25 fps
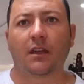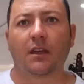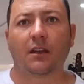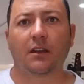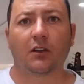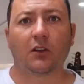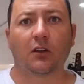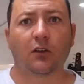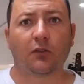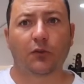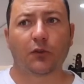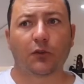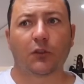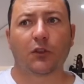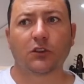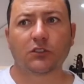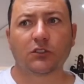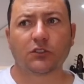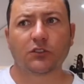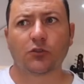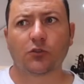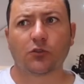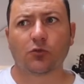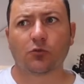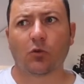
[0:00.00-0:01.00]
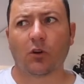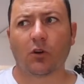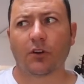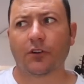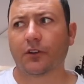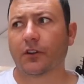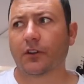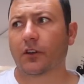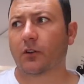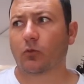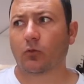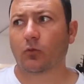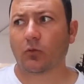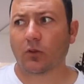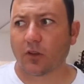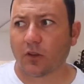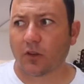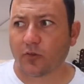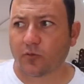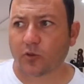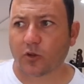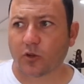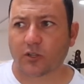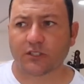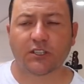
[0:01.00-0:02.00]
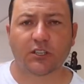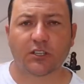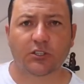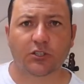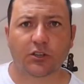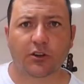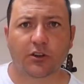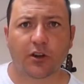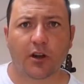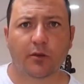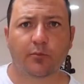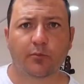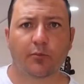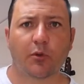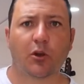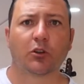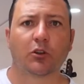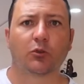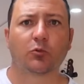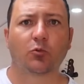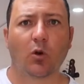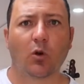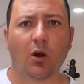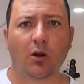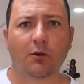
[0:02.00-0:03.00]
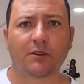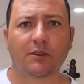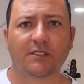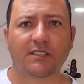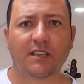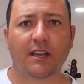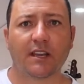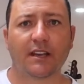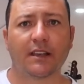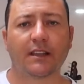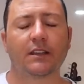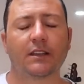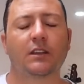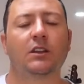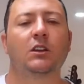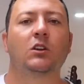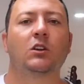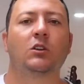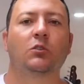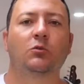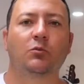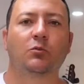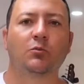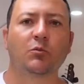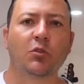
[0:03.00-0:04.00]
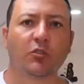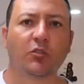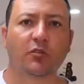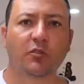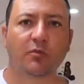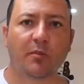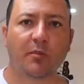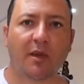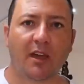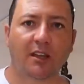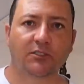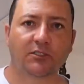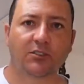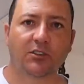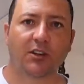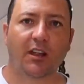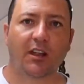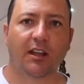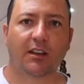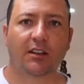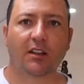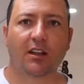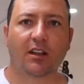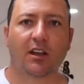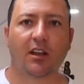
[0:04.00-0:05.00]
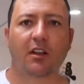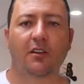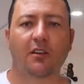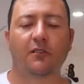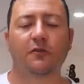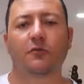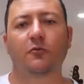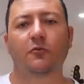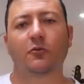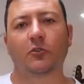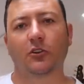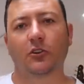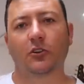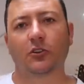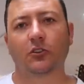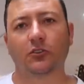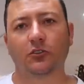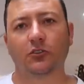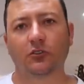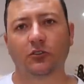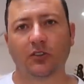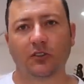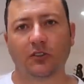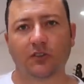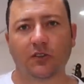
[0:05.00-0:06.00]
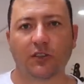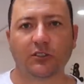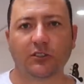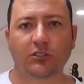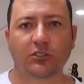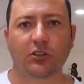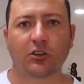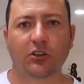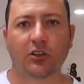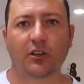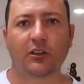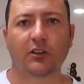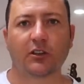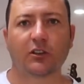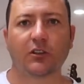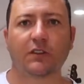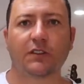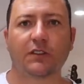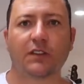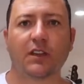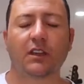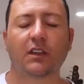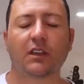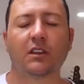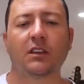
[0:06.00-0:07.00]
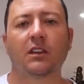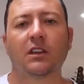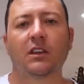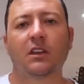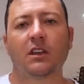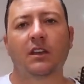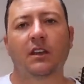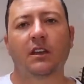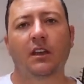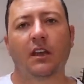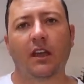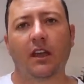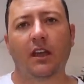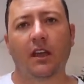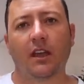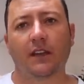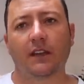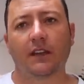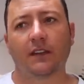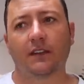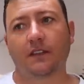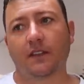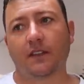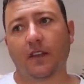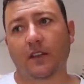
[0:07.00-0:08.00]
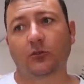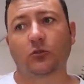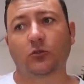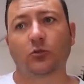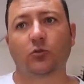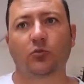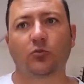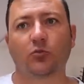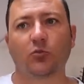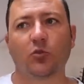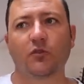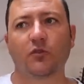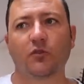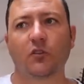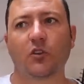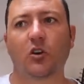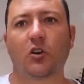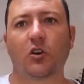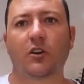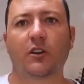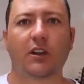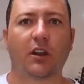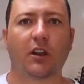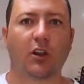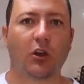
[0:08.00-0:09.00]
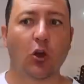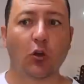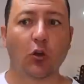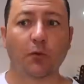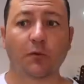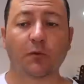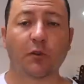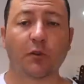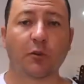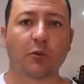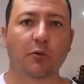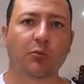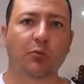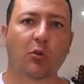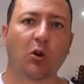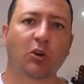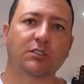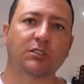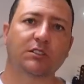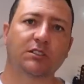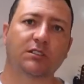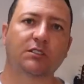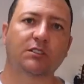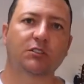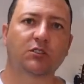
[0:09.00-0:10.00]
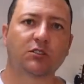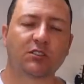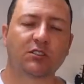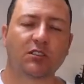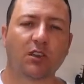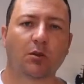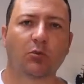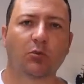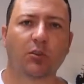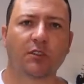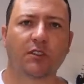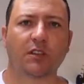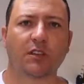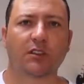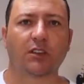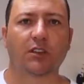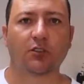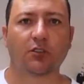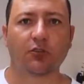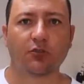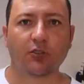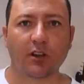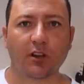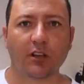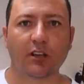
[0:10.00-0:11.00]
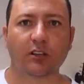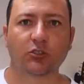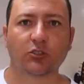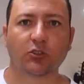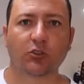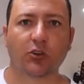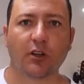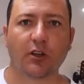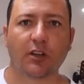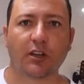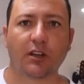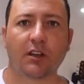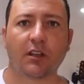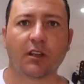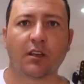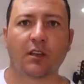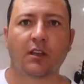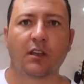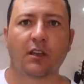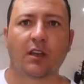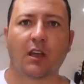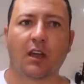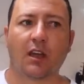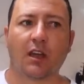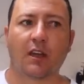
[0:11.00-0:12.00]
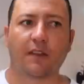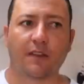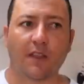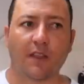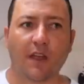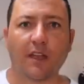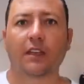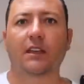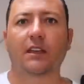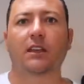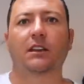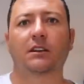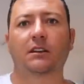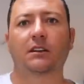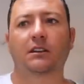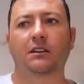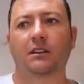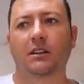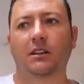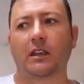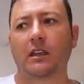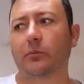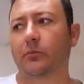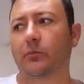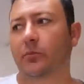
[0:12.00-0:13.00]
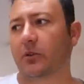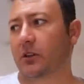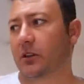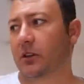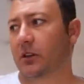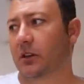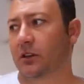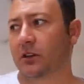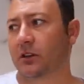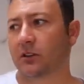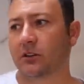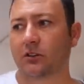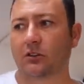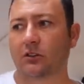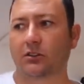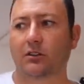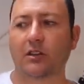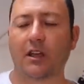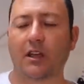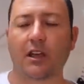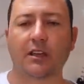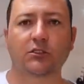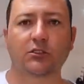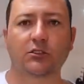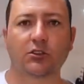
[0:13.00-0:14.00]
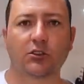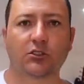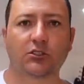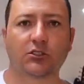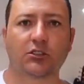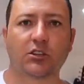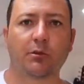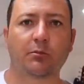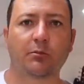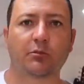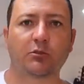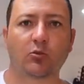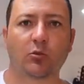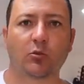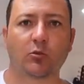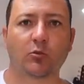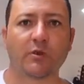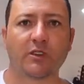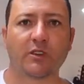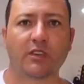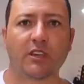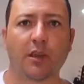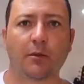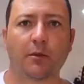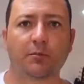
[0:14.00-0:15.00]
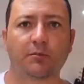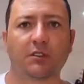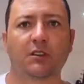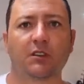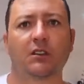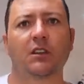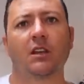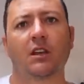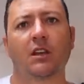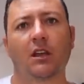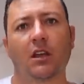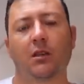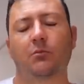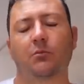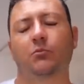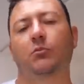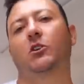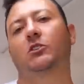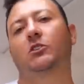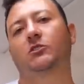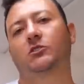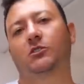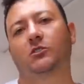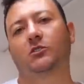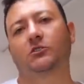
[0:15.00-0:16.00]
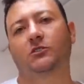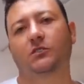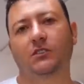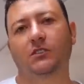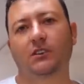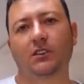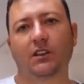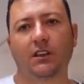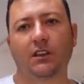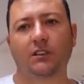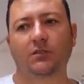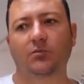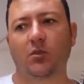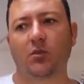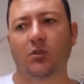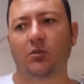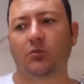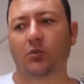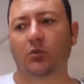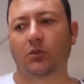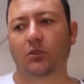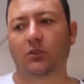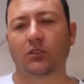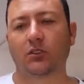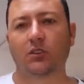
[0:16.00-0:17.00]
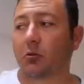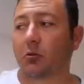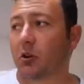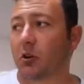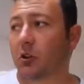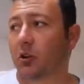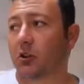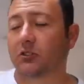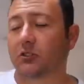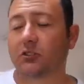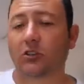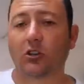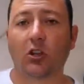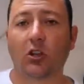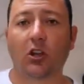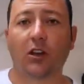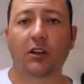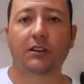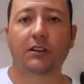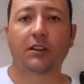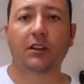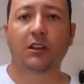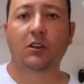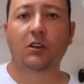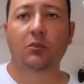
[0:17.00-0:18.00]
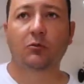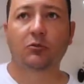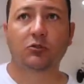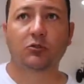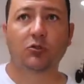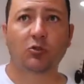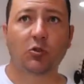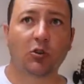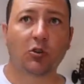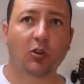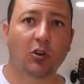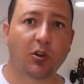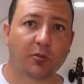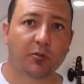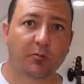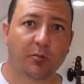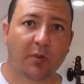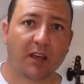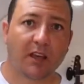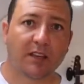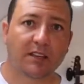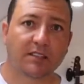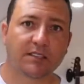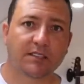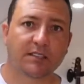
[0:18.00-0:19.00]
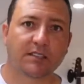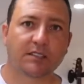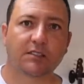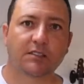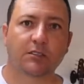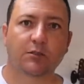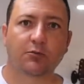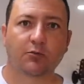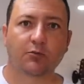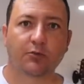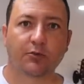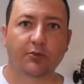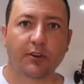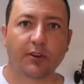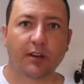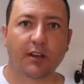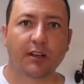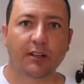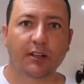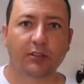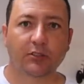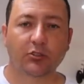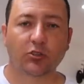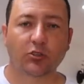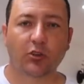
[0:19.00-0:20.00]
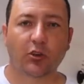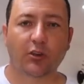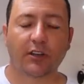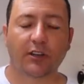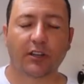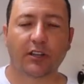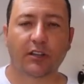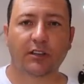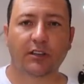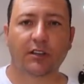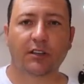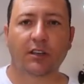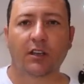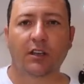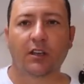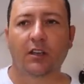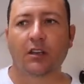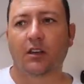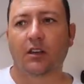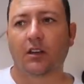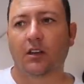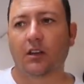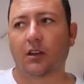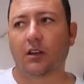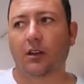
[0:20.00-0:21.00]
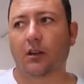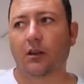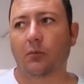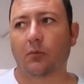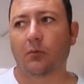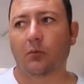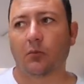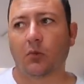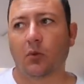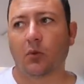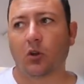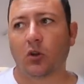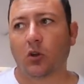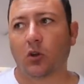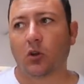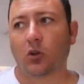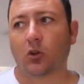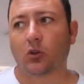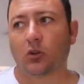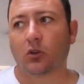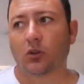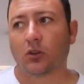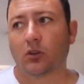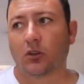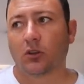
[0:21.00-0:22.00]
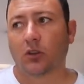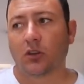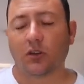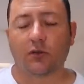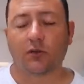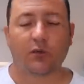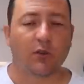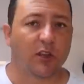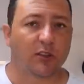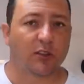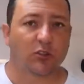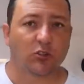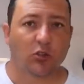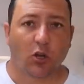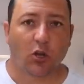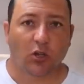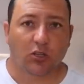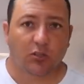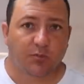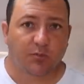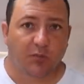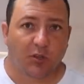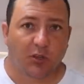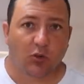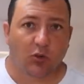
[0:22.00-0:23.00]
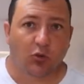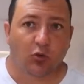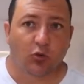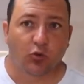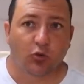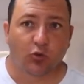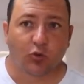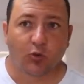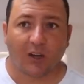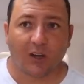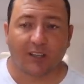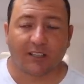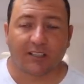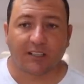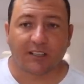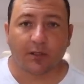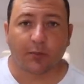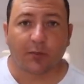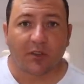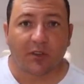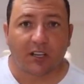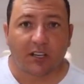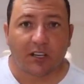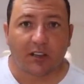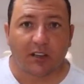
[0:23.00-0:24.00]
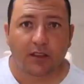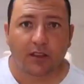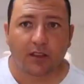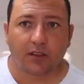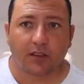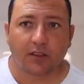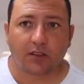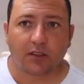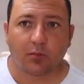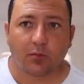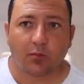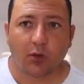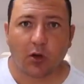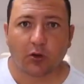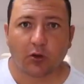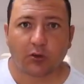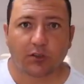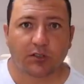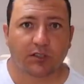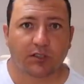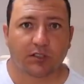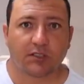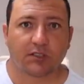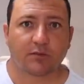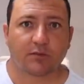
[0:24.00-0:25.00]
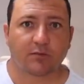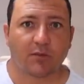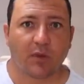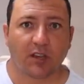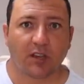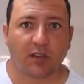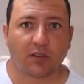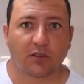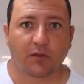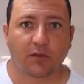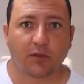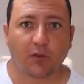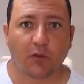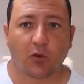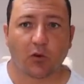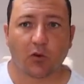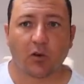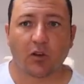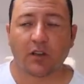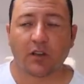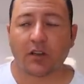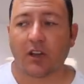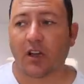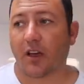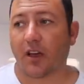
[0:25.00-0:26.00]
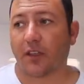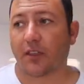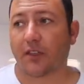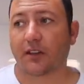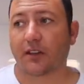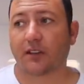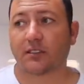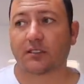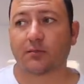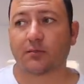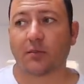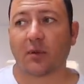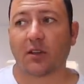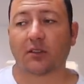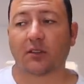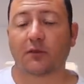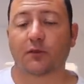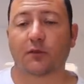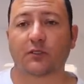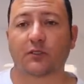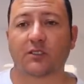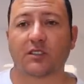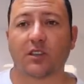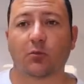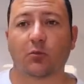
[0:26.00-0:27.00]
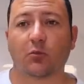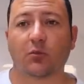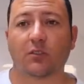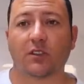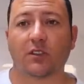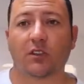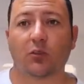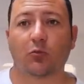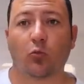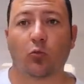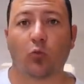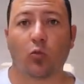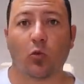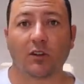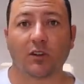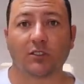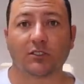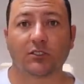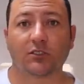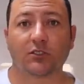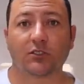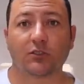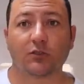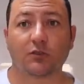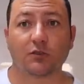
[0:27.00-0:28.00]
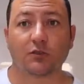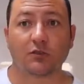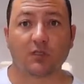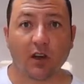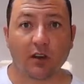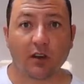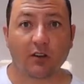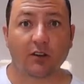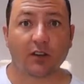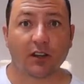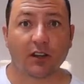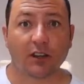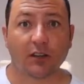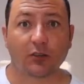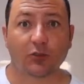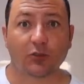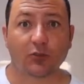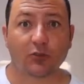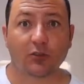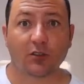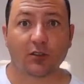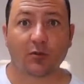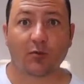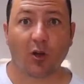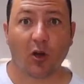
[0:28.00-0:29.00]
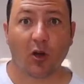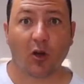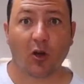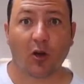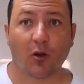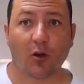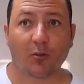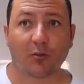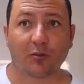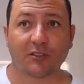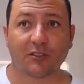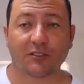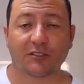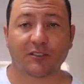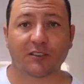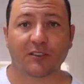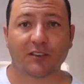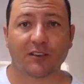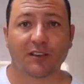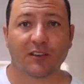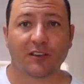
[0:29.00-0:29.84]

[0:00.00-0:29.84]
And for those of you wondering, if we've got such a great boat, why are we sailing? Moving back to land life. We've got a new adventure going on there, and that's what we're moving on. And hopefully we're passing this to someone that can really enjoy it, and they can keep it in as good a shape as what we kept it and pass it on to the next people. We learnt a lot, we saw a lot of places, we really enjoyed it. If you had to ask me who do I typically think the boat is meant for, I think it's meant for someone that wants to thoroughly do the Bahamas.